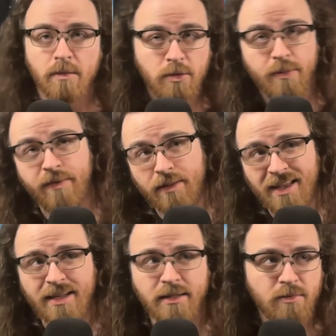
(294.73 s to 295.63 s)
Which, to be fair,
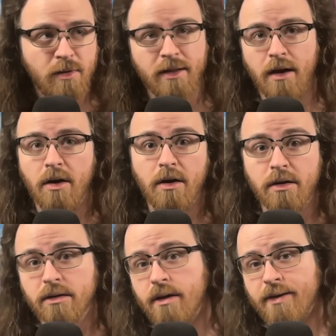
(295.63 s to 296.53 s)
lead isn't really that
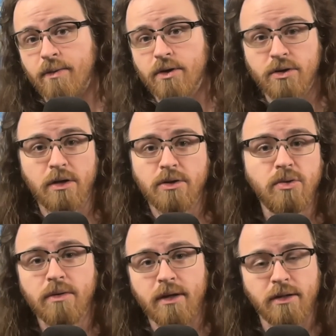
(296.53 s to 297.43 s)
hard, especially when you start
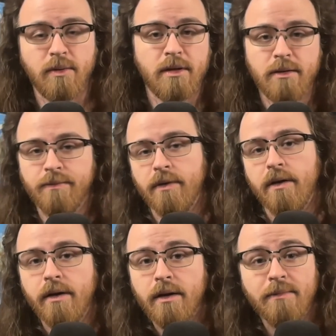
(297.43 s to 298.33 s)
shooting things with it.
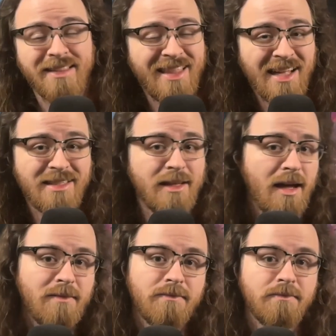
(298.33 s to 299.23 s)
But that
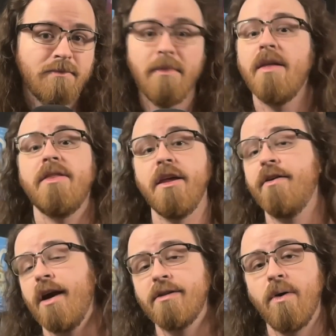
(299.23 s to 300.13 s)
said, Thank you guys for